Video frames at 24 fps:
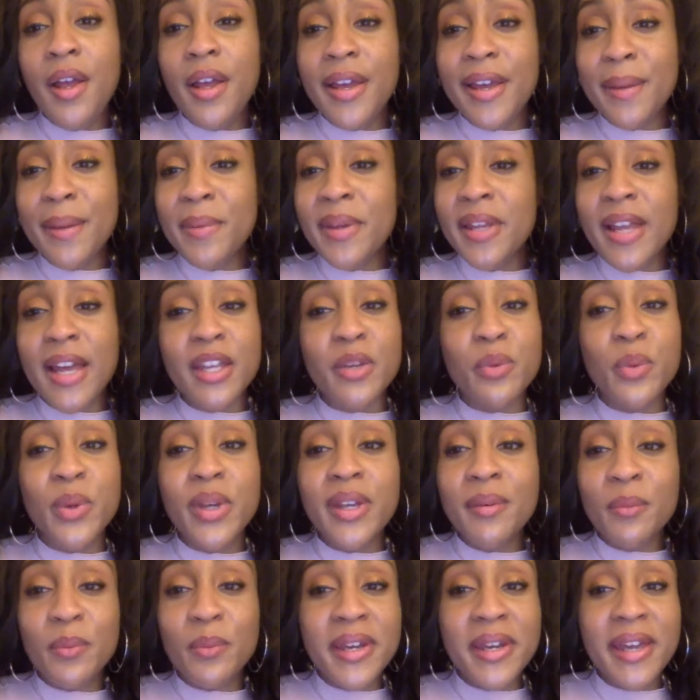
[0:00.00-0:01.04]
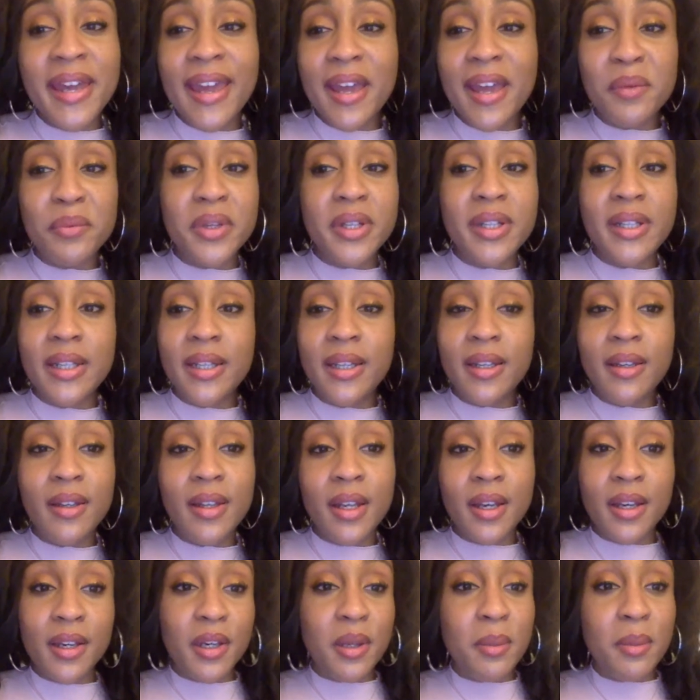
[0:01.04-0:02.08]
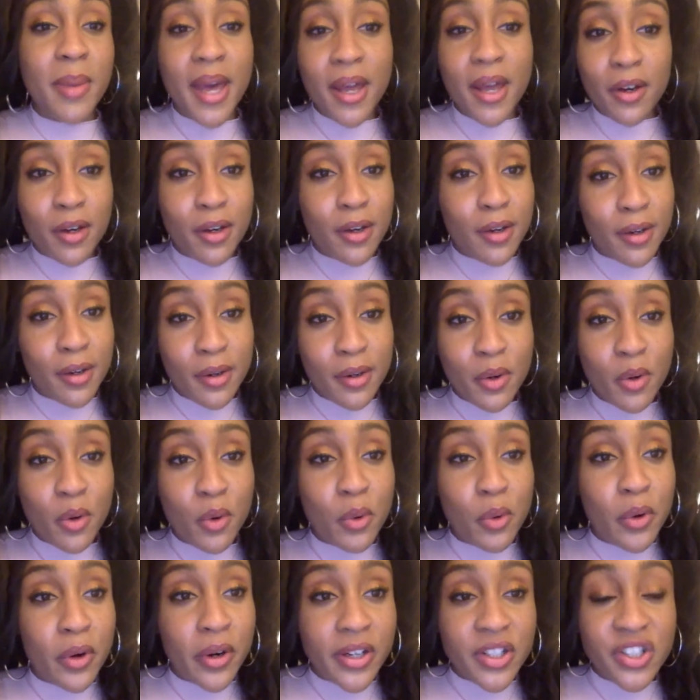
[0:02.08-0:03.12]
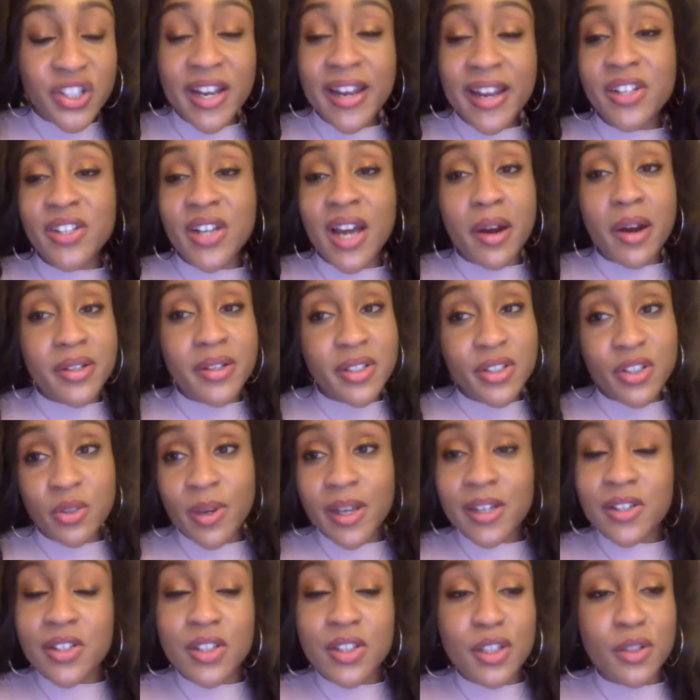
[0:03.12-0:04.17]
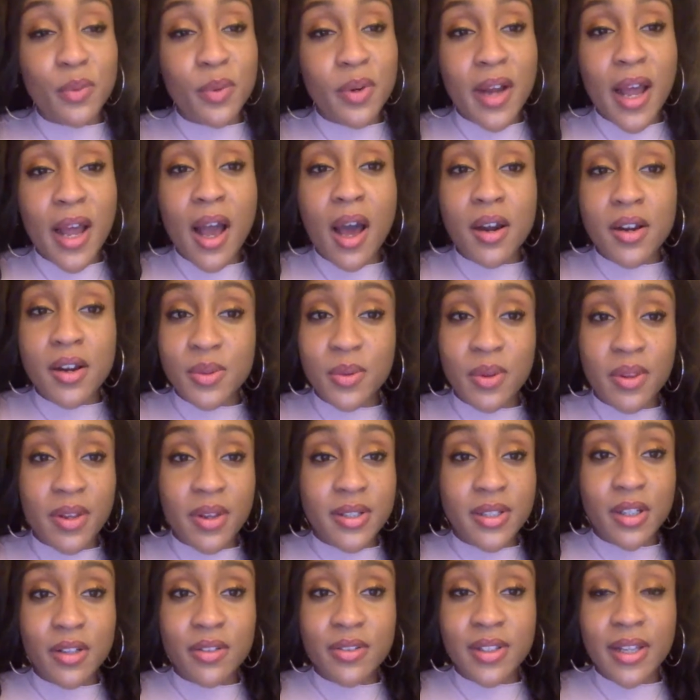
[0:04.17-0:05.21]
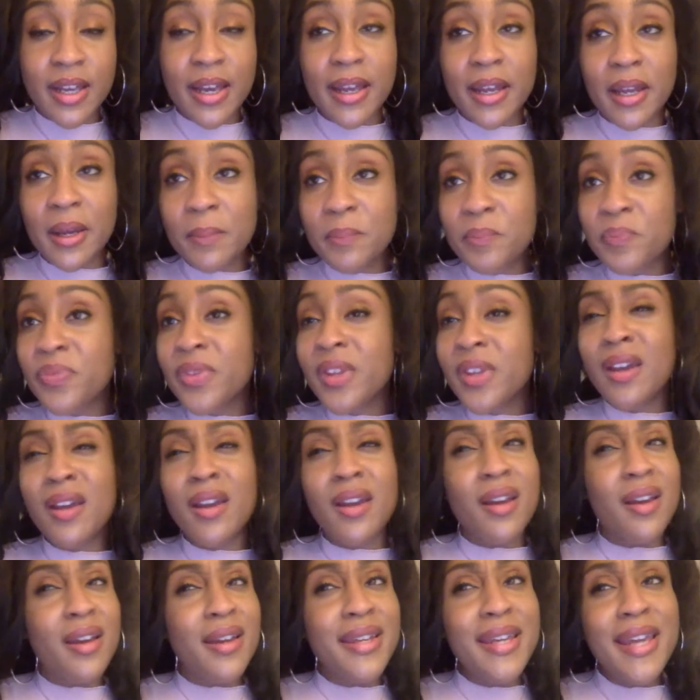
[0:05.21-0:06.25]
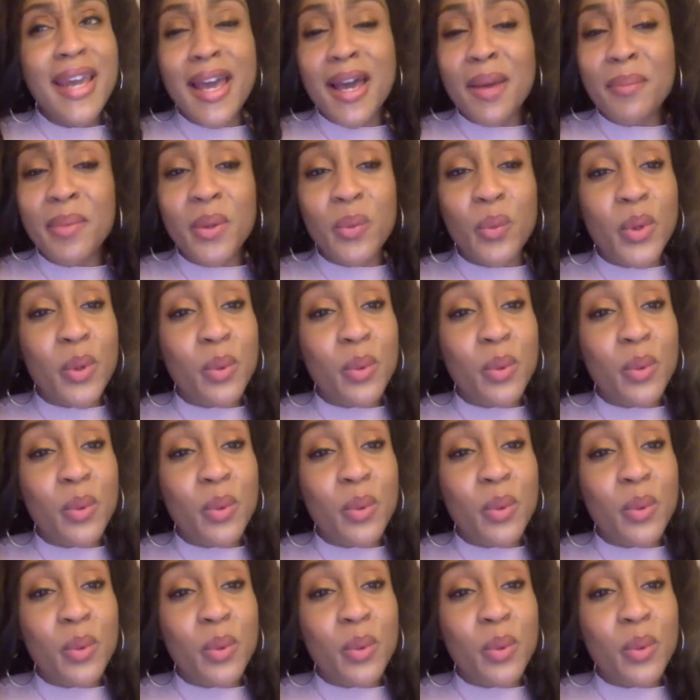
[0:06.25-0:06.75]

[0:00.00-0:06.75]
I mean, we can't really get any better or change our situations if we're not honest with ourselves. Like, yeah, I mean,